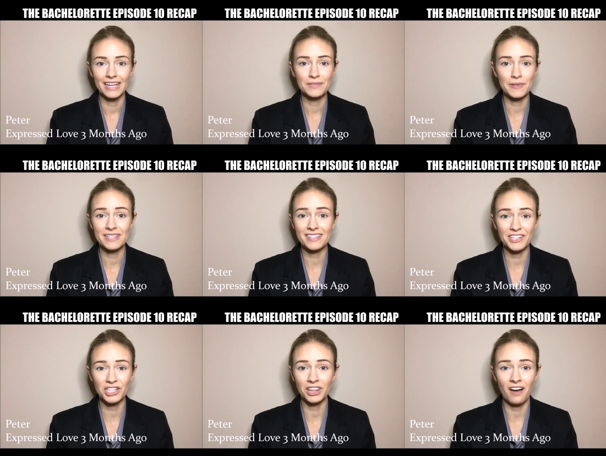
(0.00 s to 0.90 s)
It's been
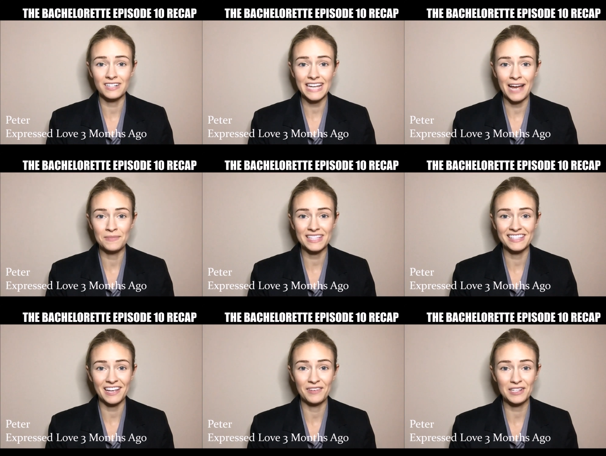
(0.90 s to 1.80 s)
such a long time
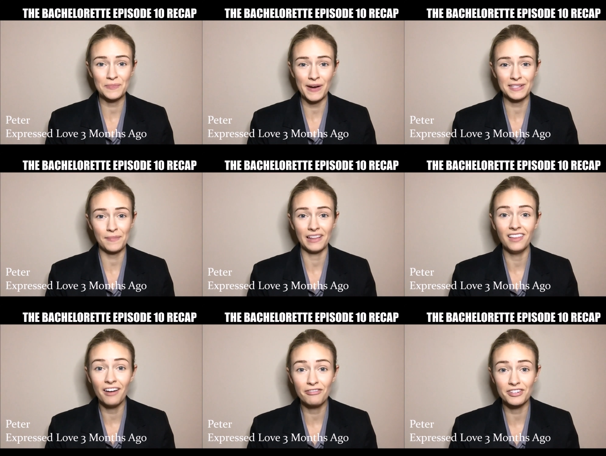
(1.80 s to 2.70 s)
since I've expressed my
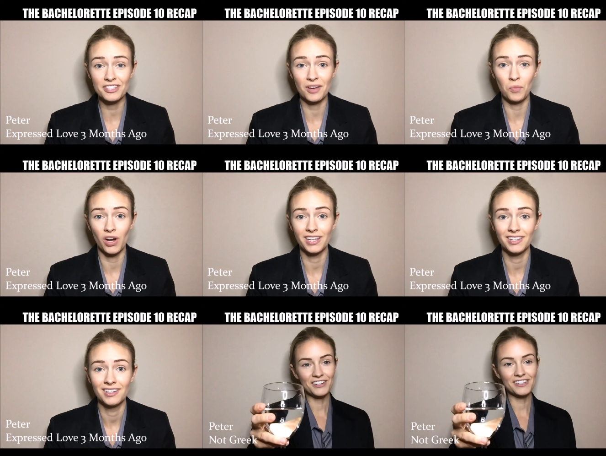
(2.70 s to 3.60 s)
love for
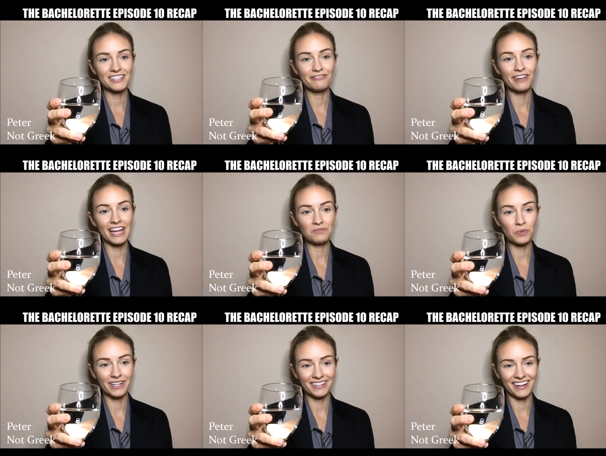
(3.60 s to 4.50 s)
someone. Here's to
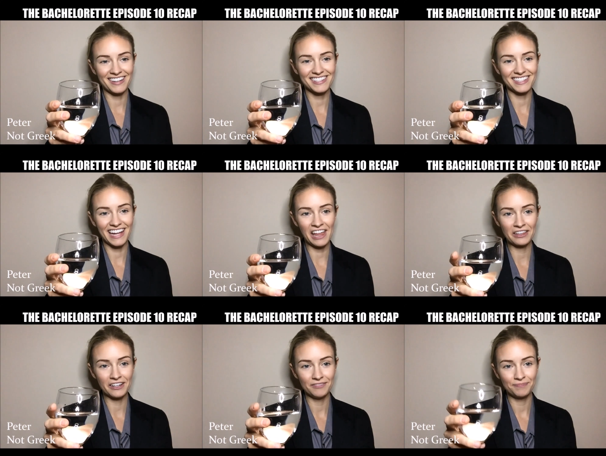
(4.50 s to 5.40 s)
fate bringing us together.